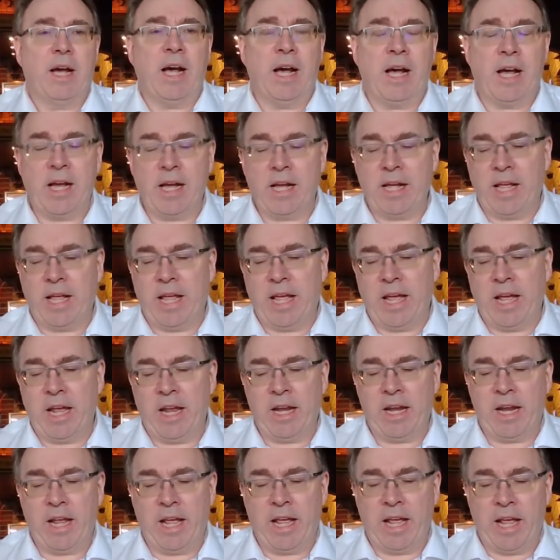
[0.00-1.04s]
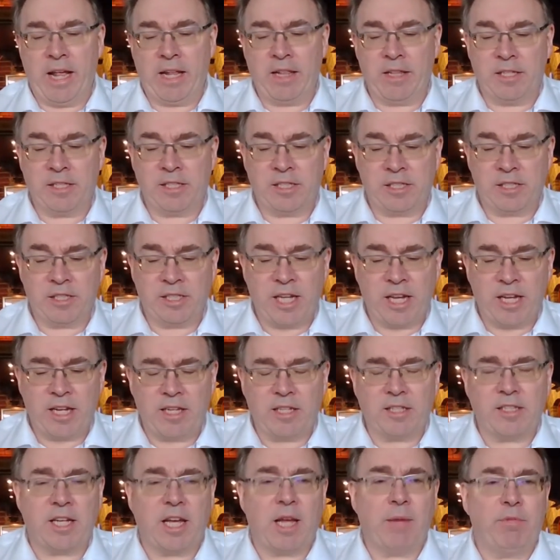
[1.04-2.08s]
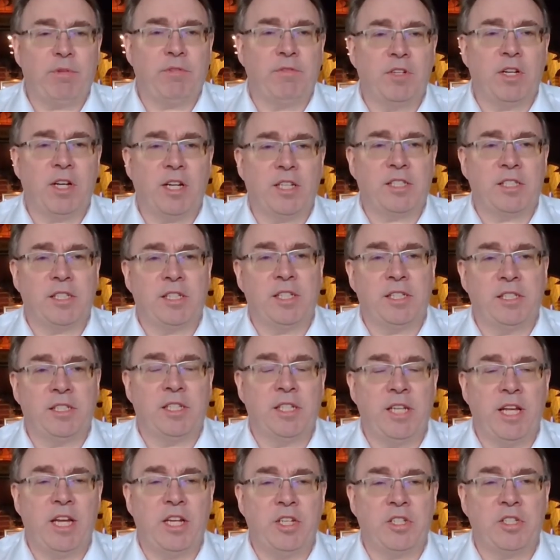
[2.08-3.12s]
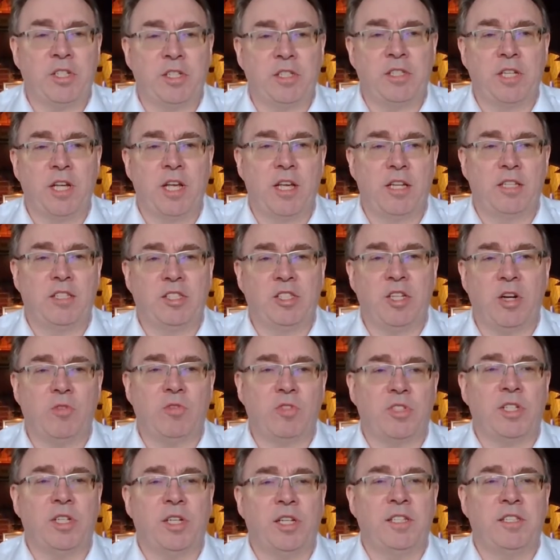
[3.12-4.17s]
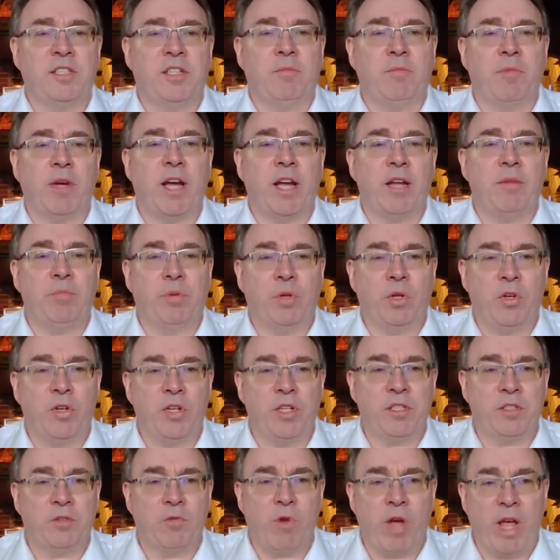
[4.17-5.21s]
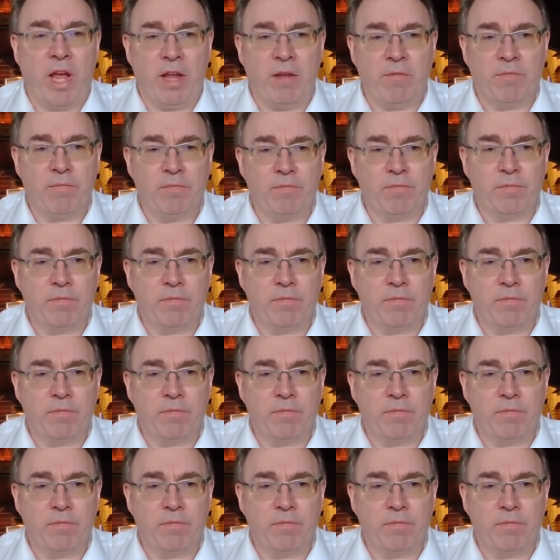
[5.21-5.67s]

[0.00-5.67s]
And the second type of non-solicitation is don't solicit my employees away.